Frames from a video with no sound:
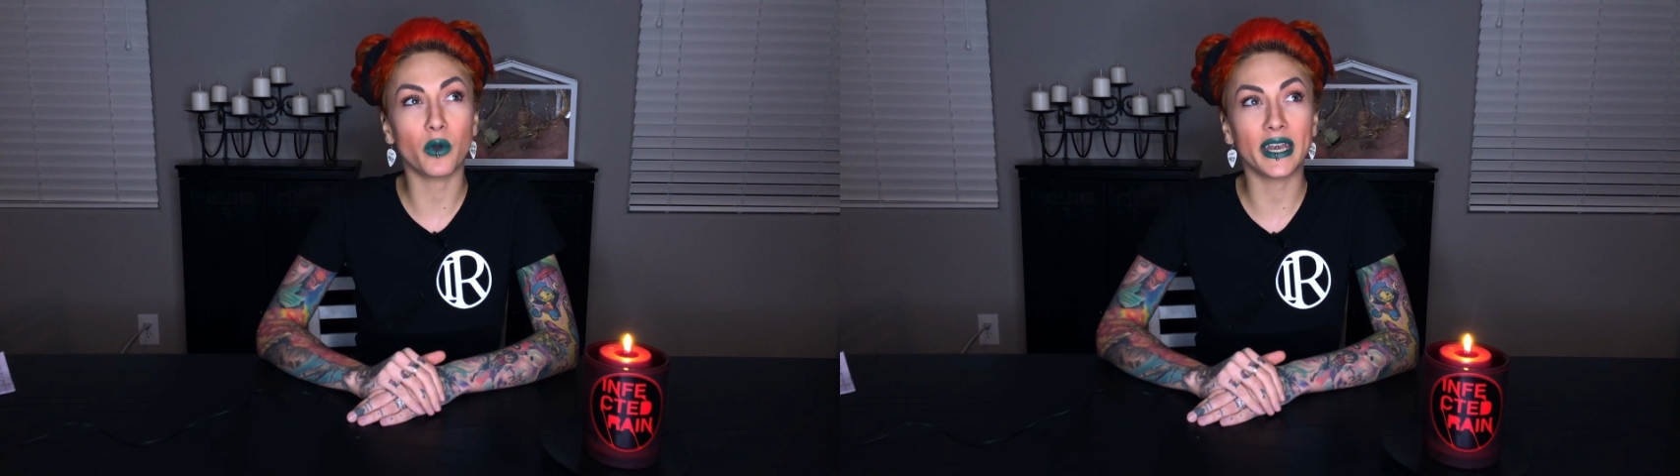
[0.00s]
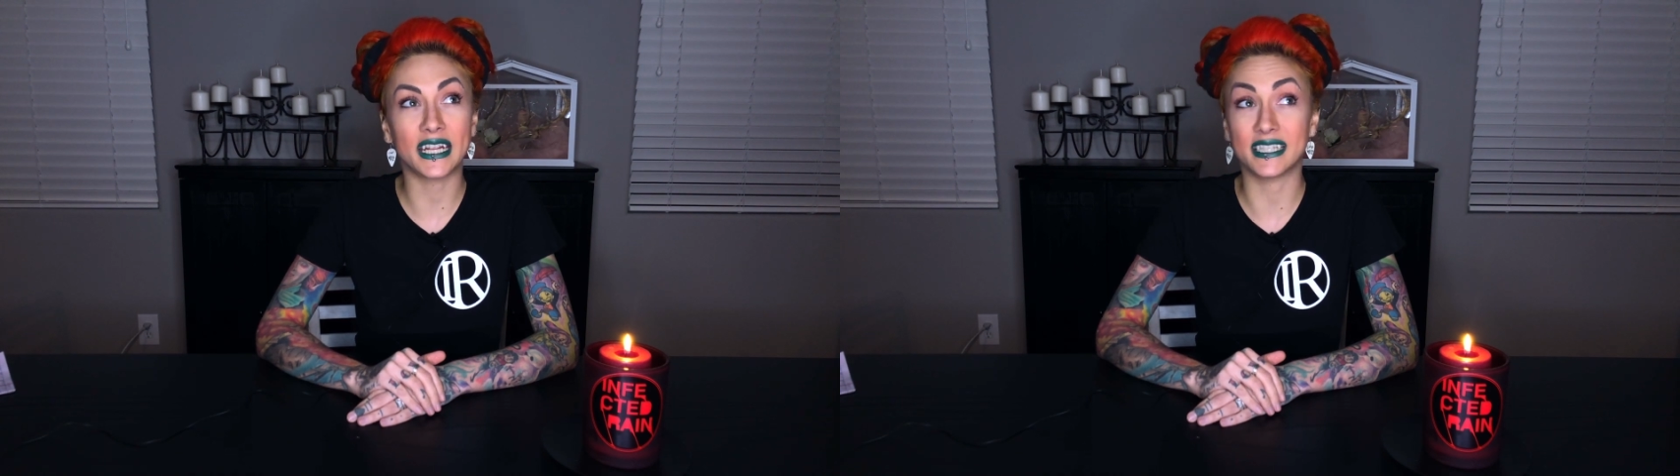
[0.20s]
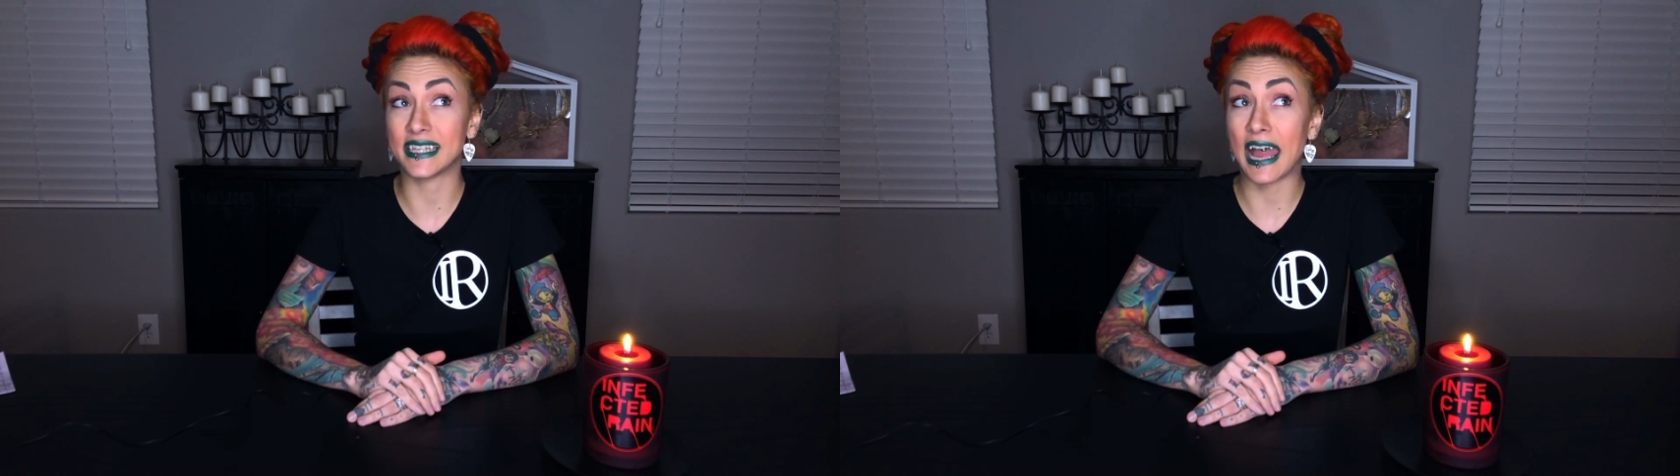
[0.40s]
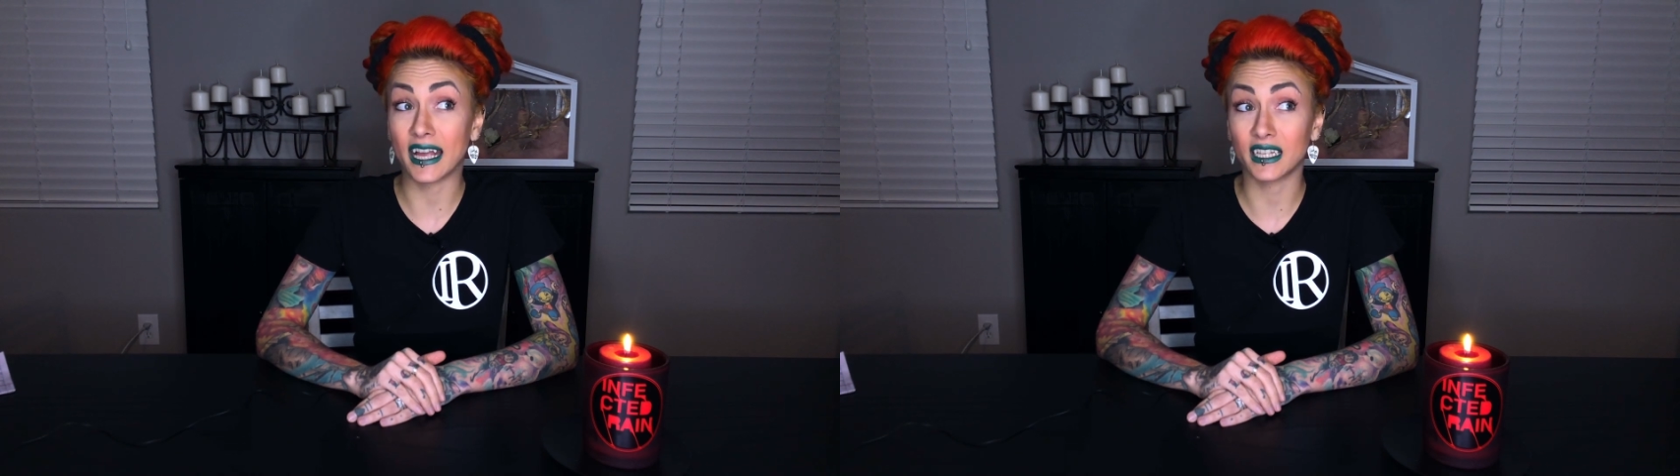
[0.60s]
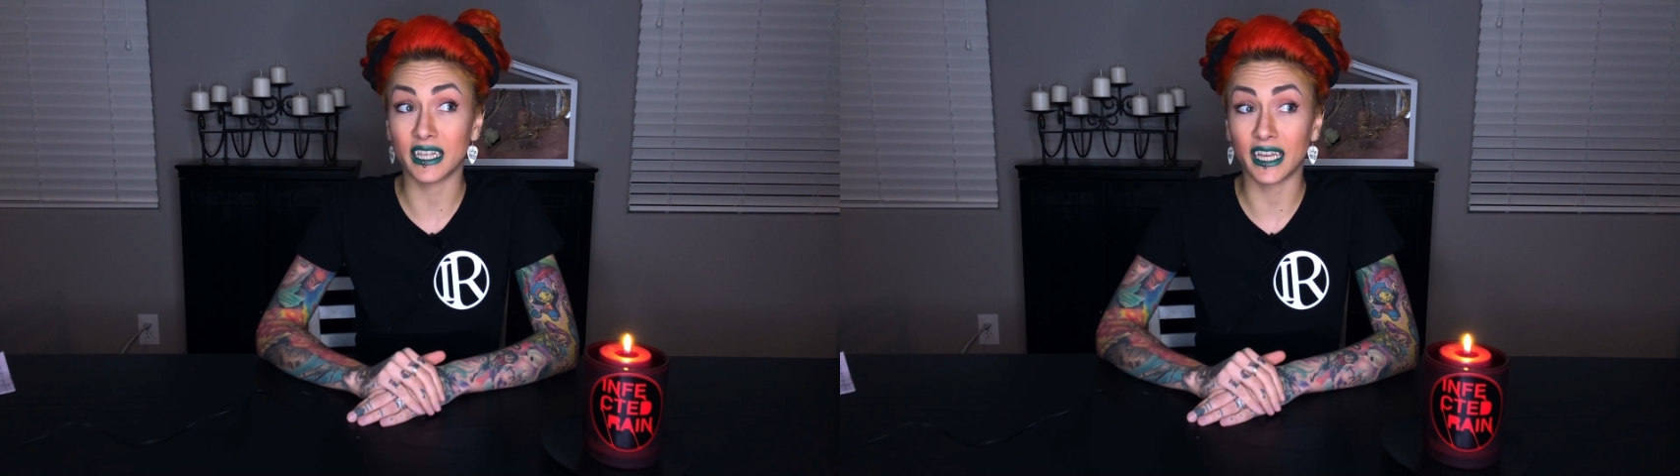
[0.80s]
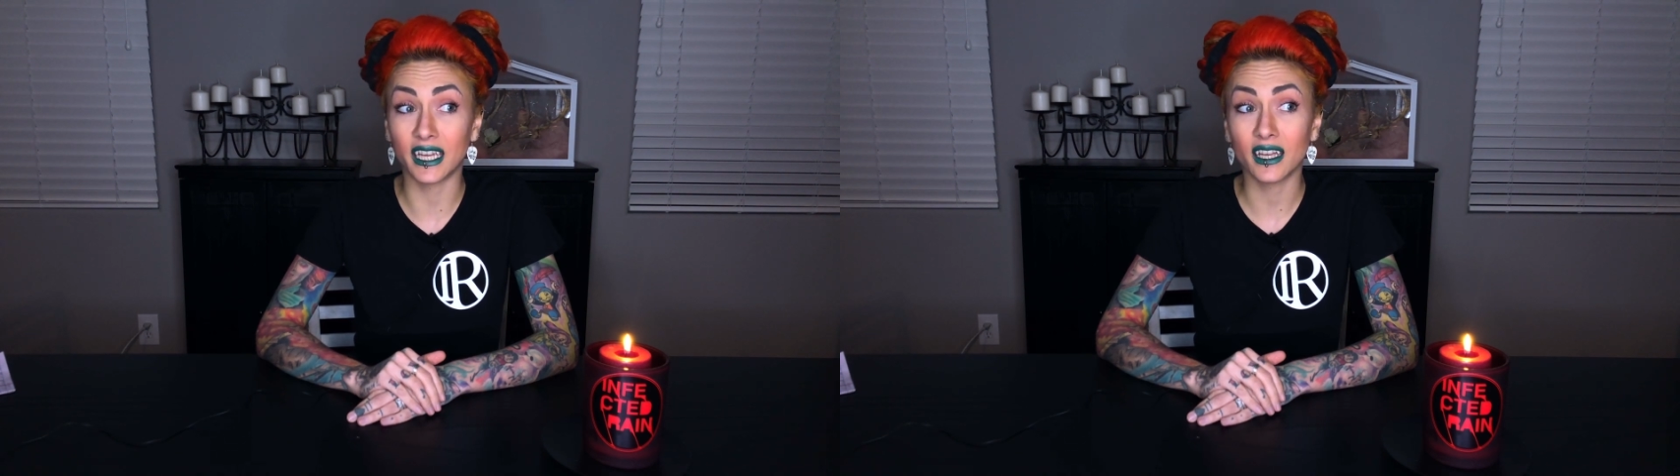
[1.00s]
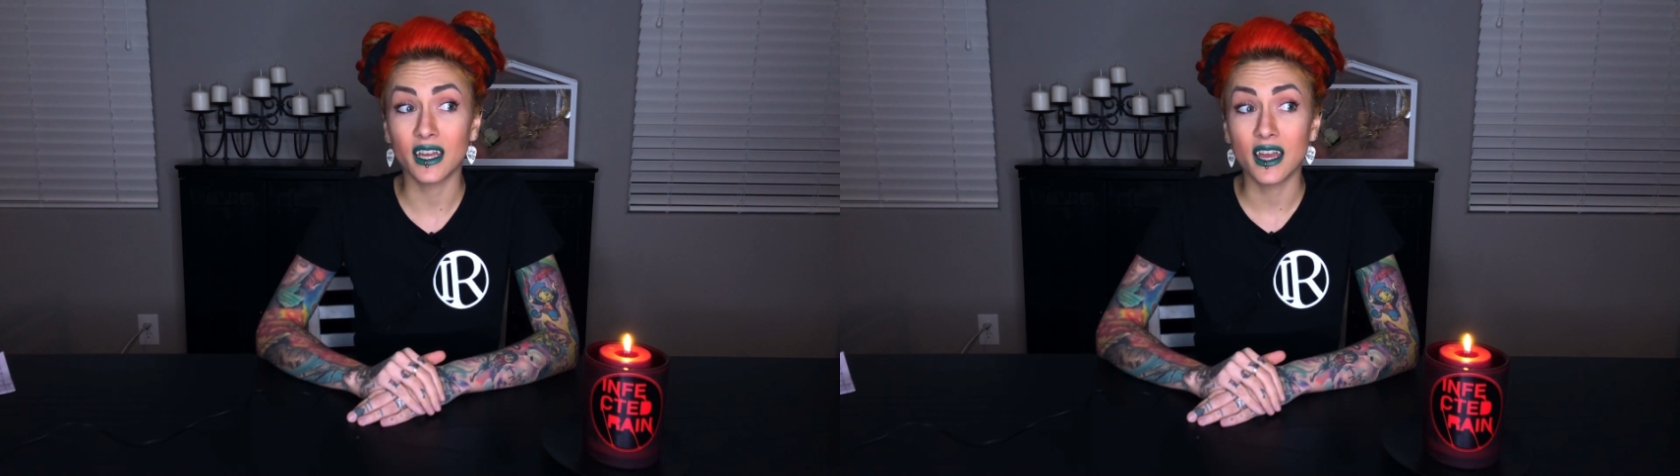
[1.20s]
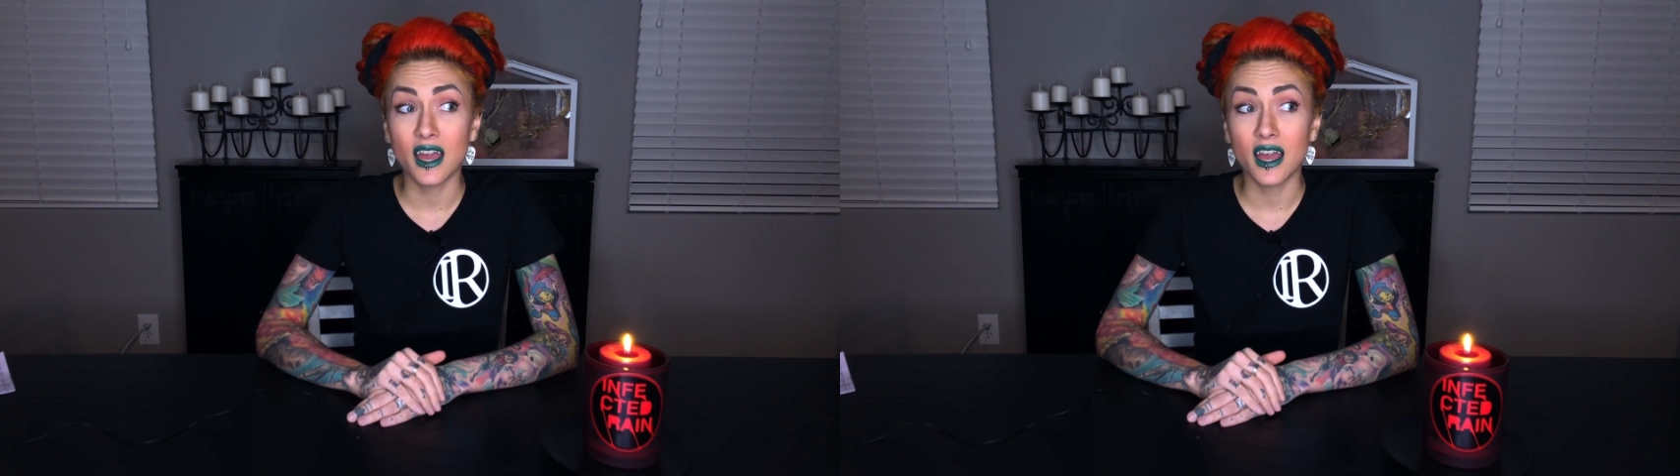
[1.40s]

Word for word: when exactly